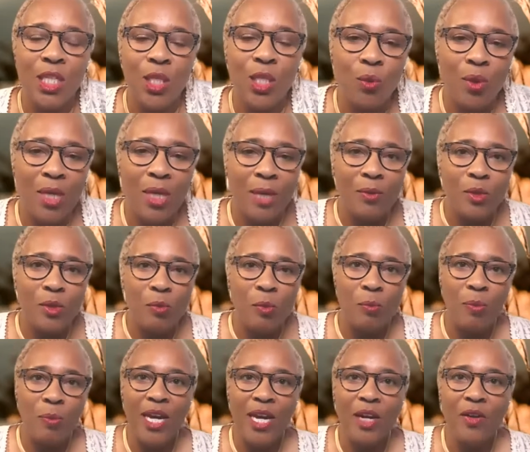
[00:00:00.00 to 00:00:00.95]
when I was
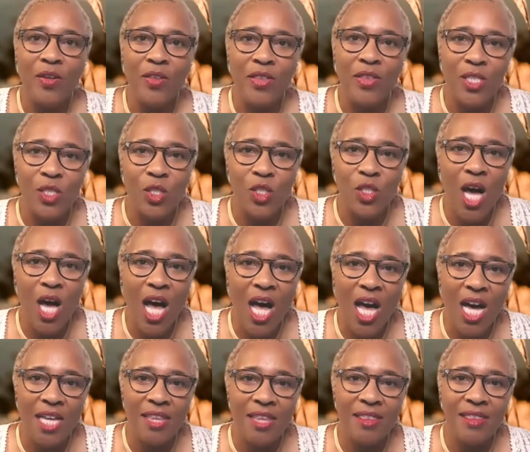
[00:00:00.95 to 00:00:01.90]
preparing this
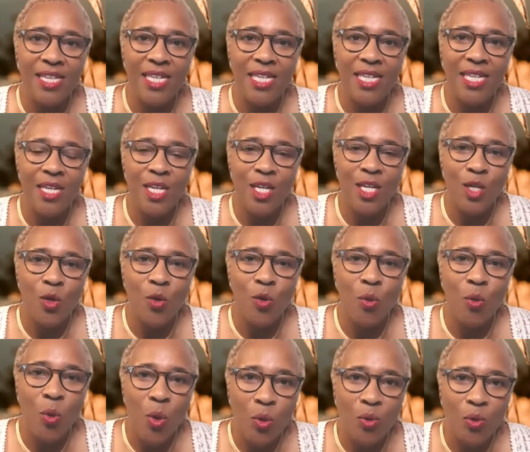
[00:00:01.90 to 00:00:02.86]
talk, the
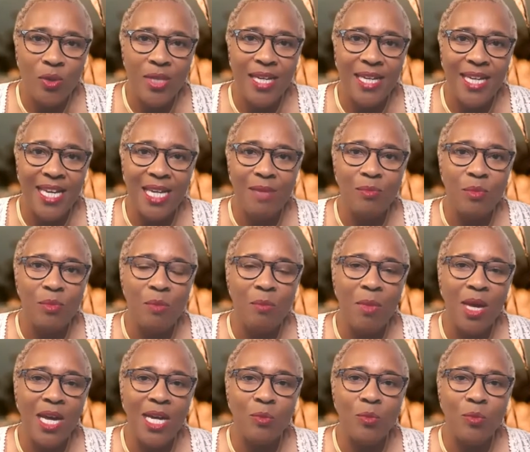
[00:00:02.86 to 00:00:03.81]
quote that came to
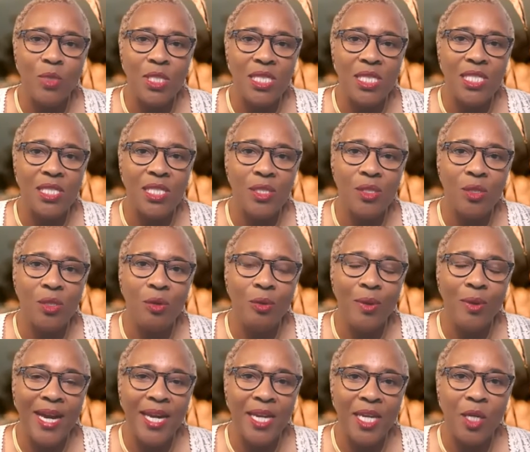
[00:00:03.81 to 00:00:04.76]
mind was the
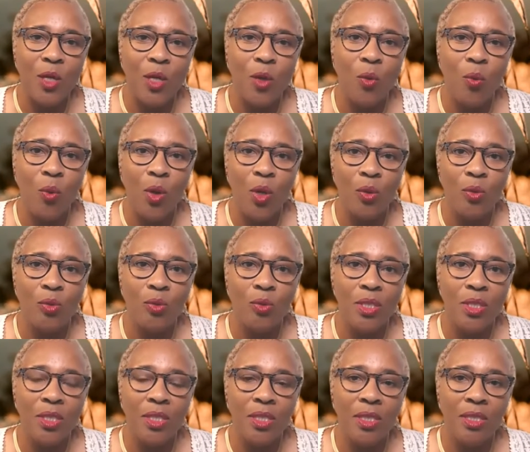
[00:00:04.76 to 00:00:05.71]
Socratic
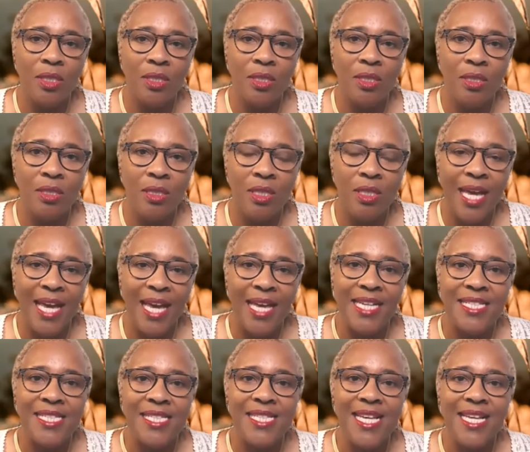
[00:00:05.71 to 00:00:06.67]
quote. And
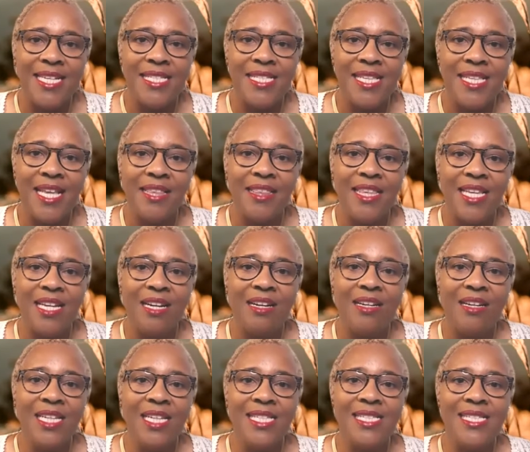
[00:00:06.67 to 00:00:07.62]
it says that the
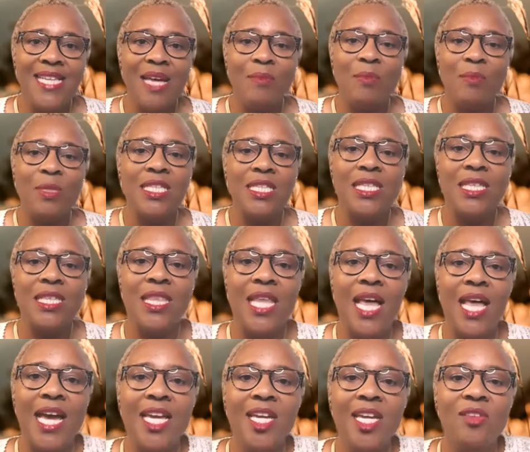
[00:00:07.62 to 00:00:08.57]
unexamined
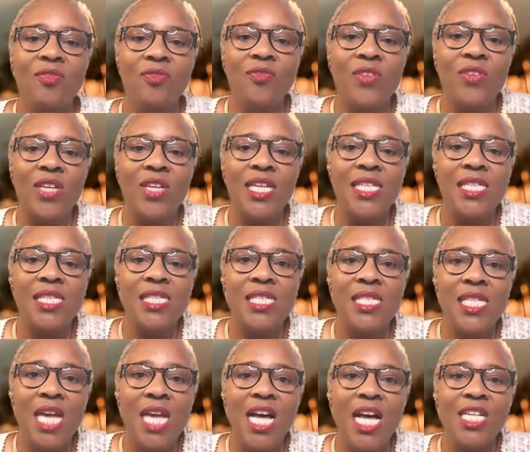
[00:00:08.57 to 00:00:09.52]
life is
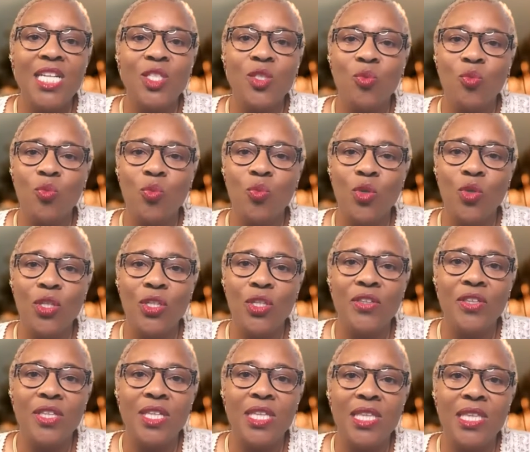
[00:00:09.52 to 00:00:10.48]
not
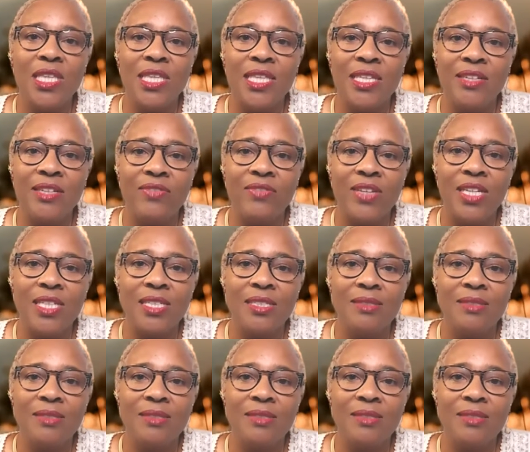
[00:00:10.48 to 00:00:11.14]
worth living,